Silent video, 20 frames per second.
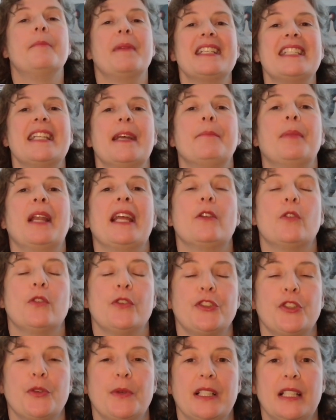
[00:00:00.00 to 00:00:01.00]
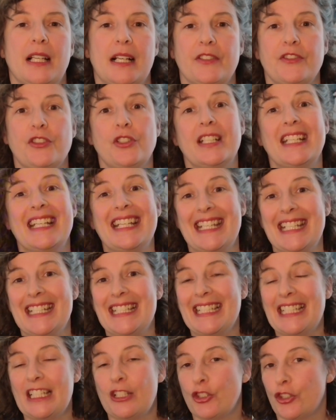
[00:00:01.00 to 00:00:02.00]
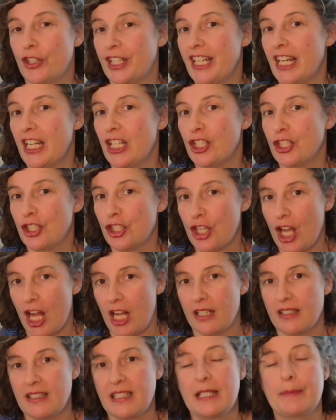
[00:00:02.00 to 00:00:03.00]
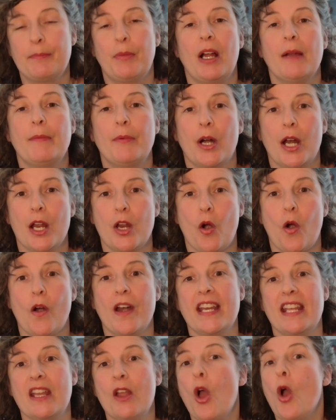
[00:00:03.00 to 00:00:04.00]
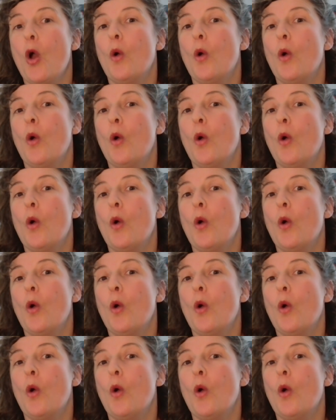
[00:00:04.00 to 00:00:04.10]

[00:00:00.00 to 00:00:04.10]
My template also allows you to easily triage tasks by priority